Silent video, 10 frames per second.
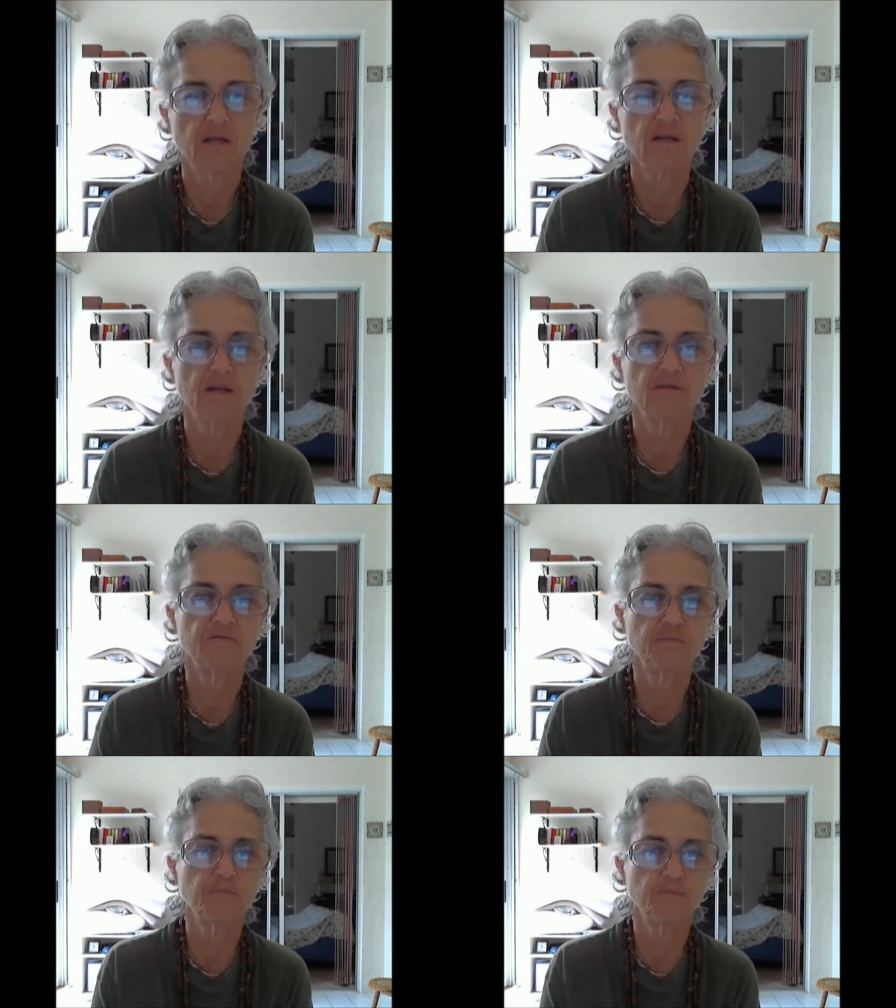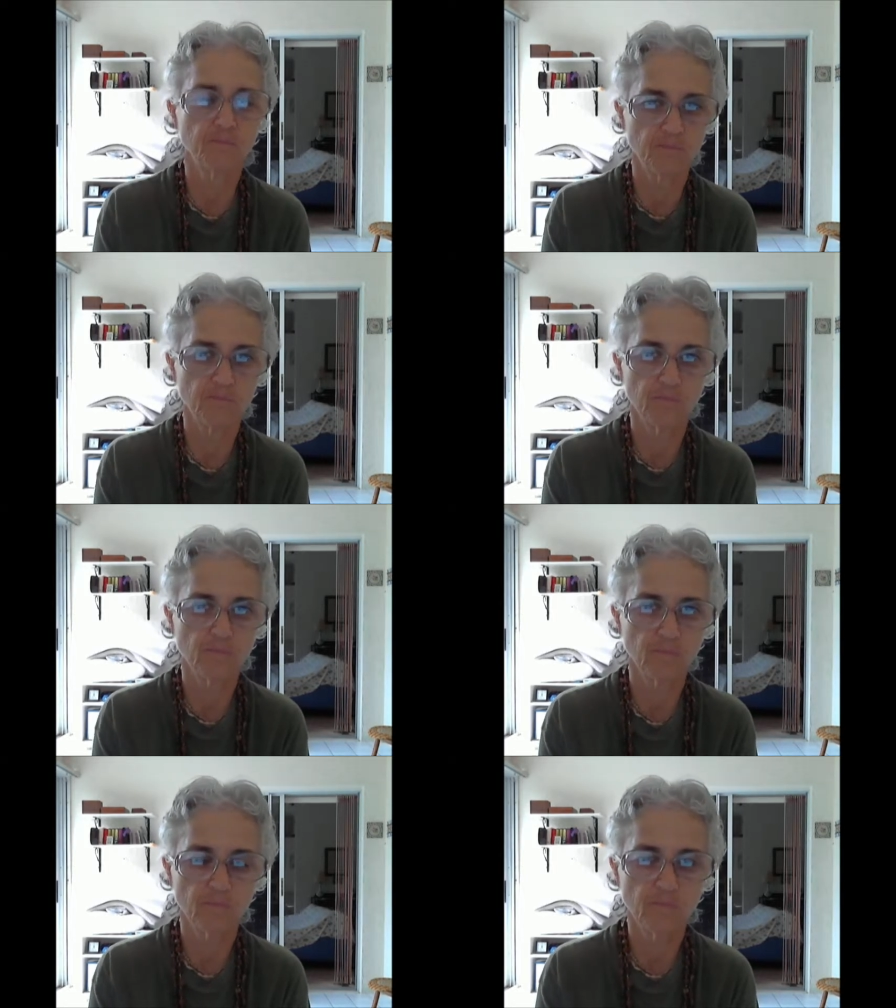if
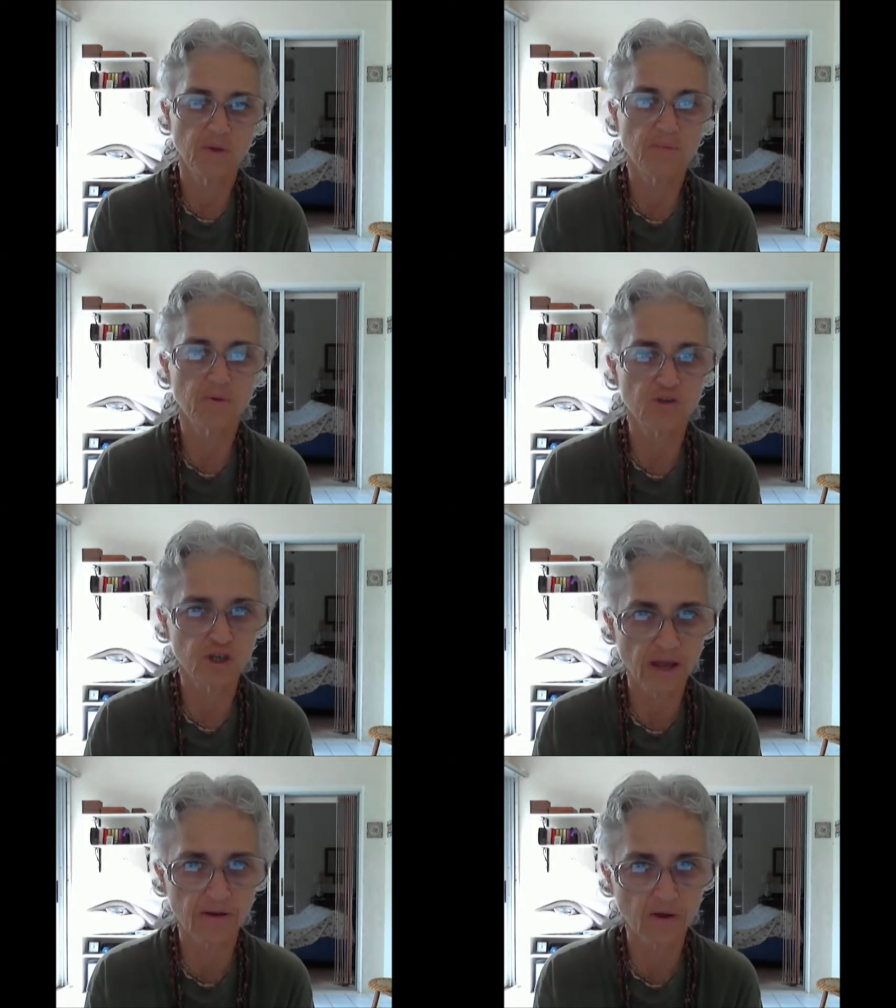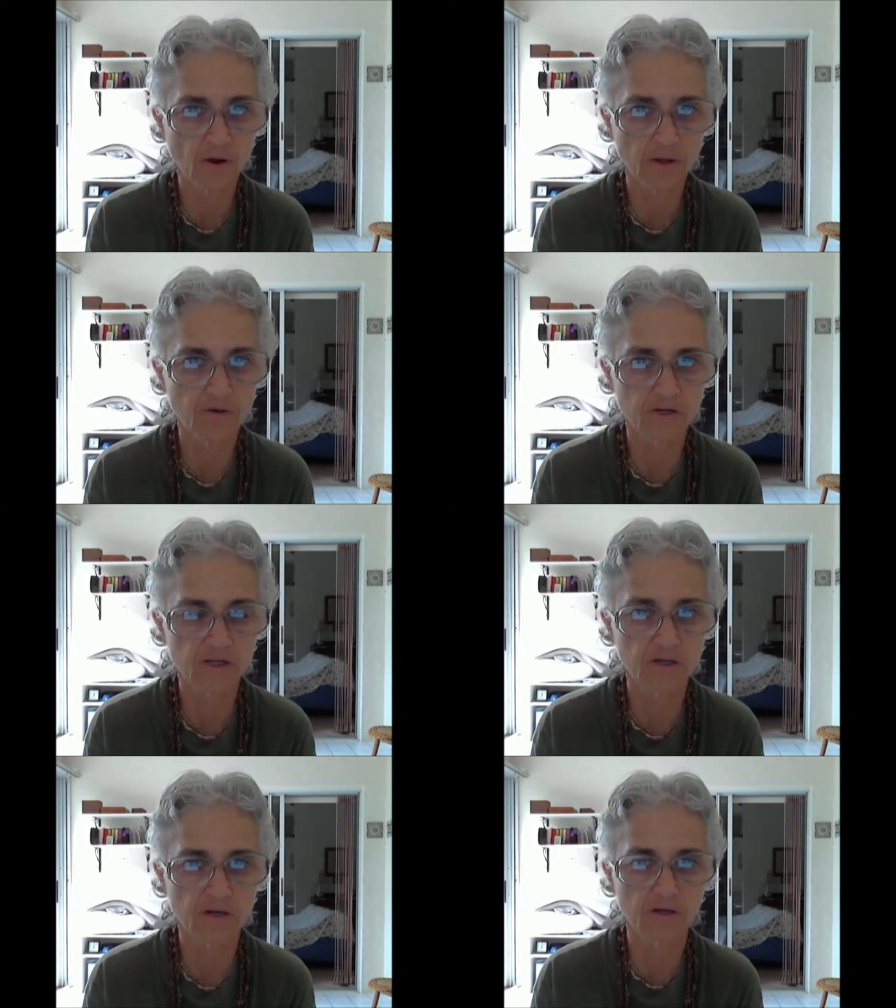people chant Hare
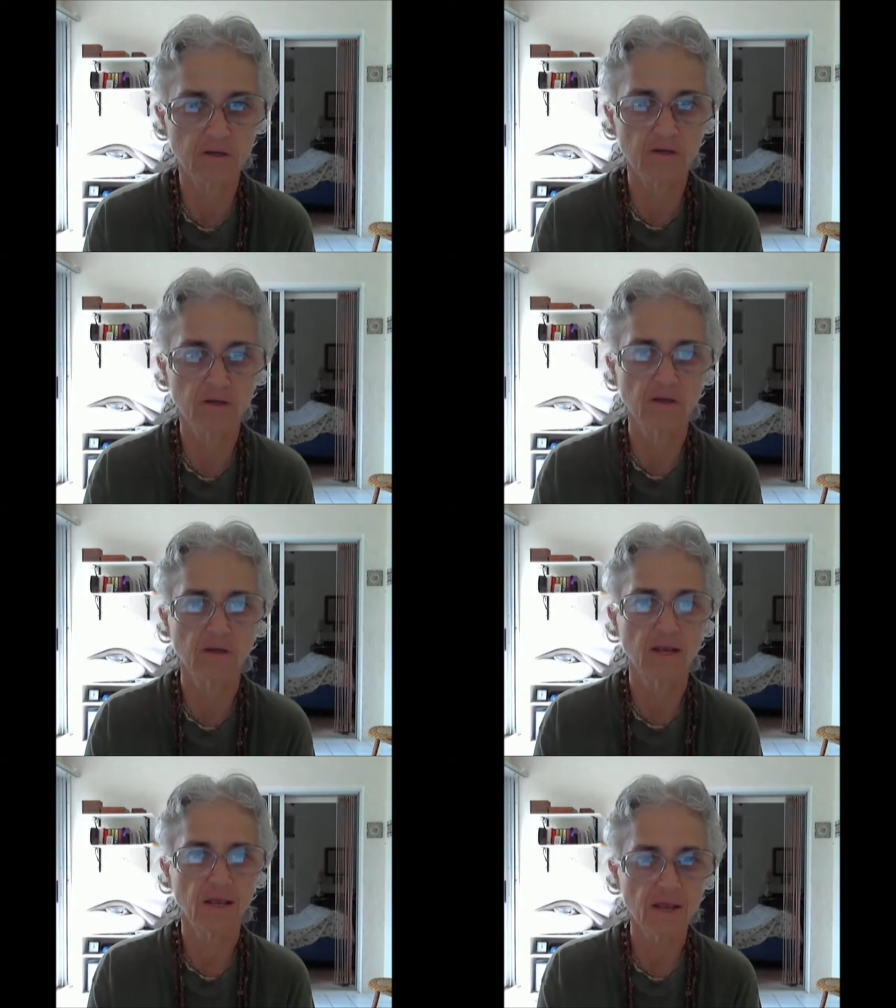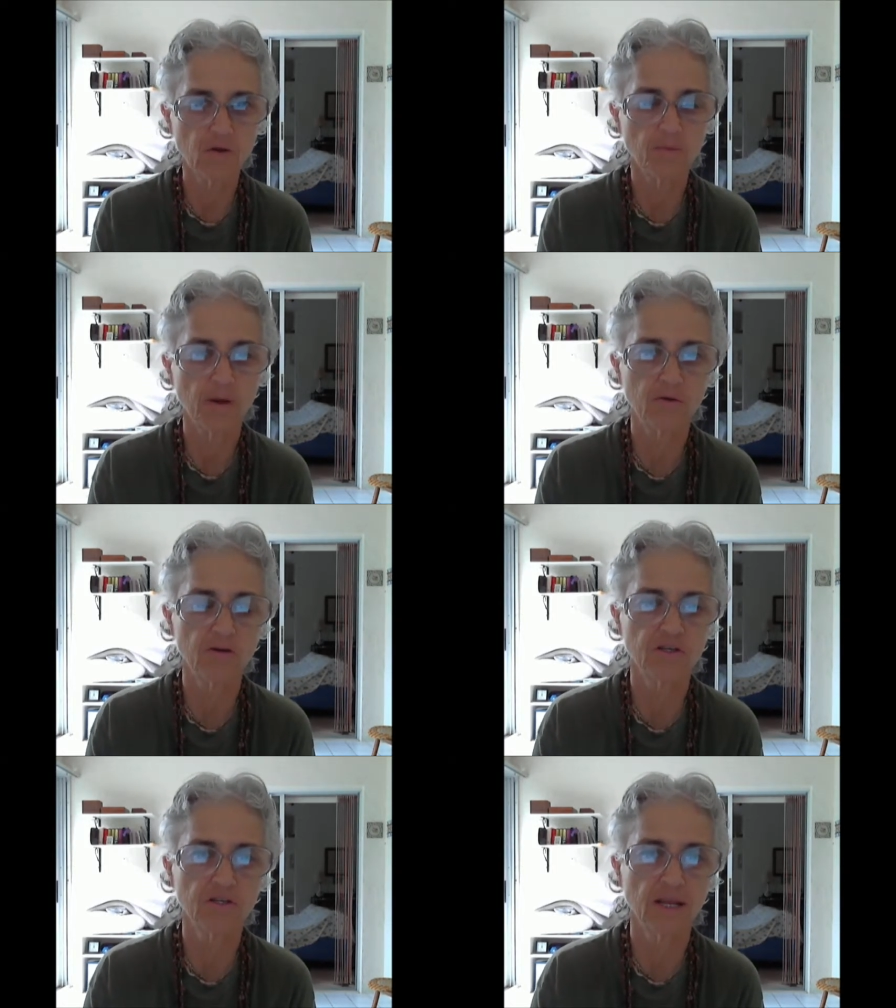Krishna, hear about
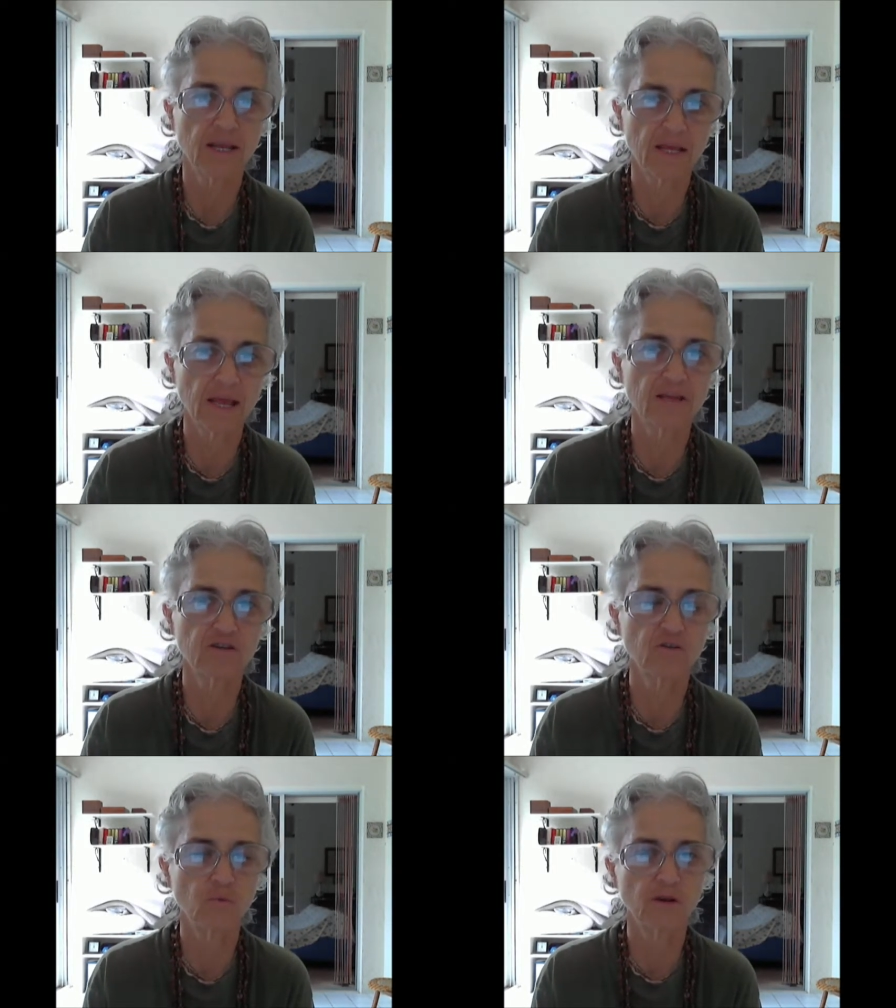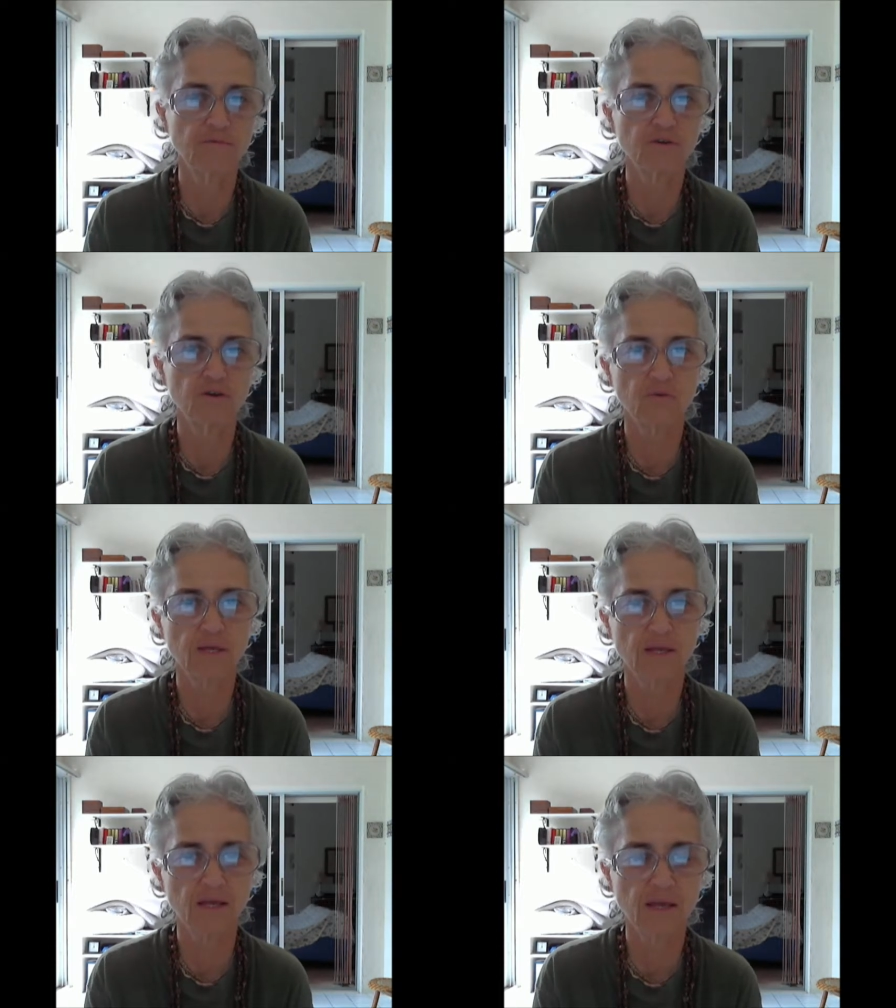Krishna, and engage to whatever degree
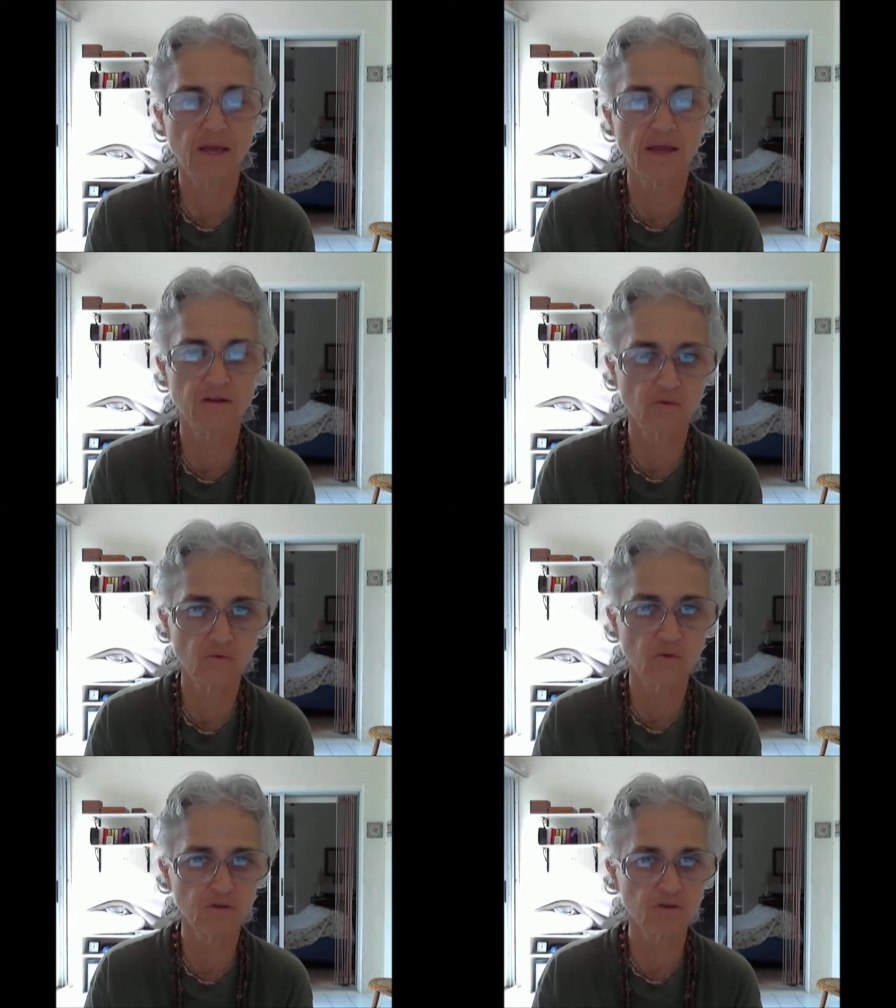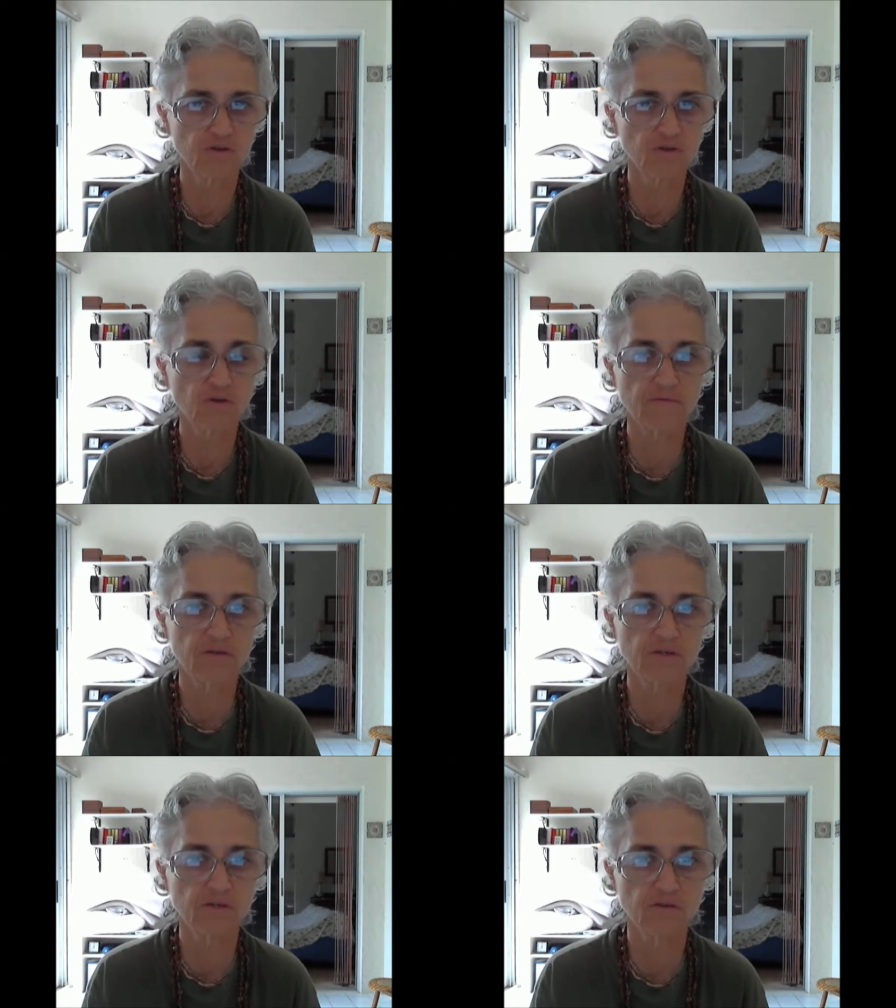they can in devotional
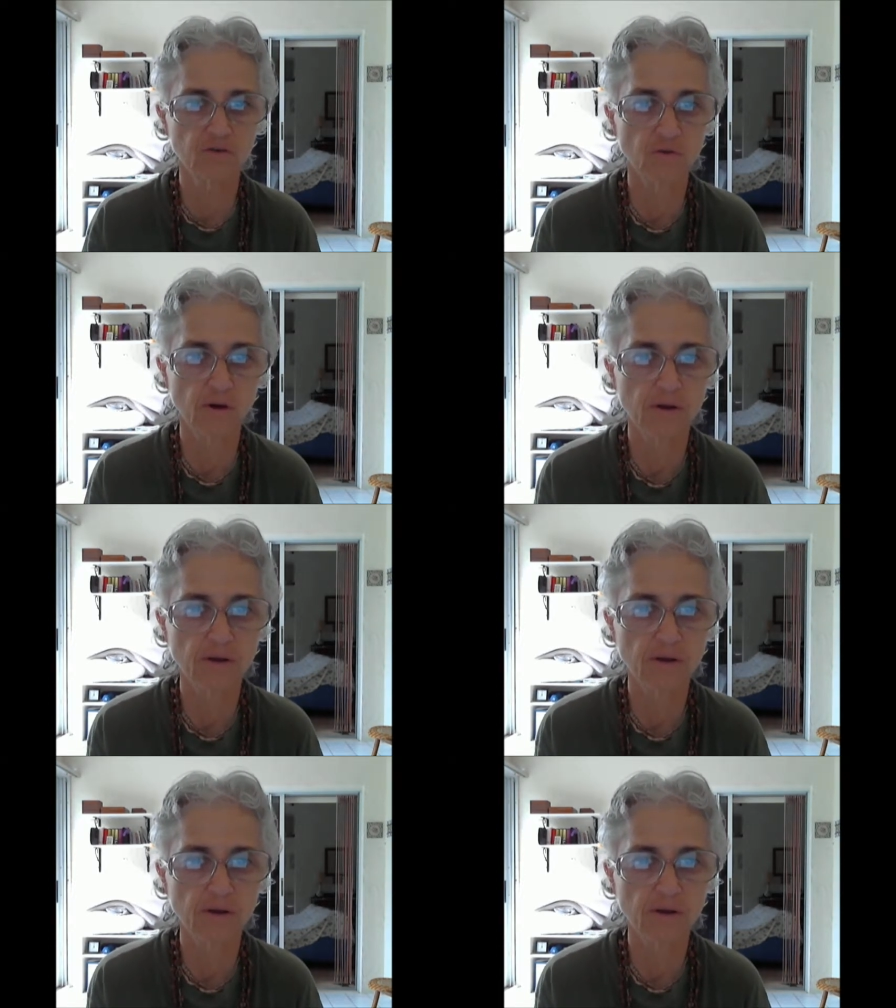service to the Lord,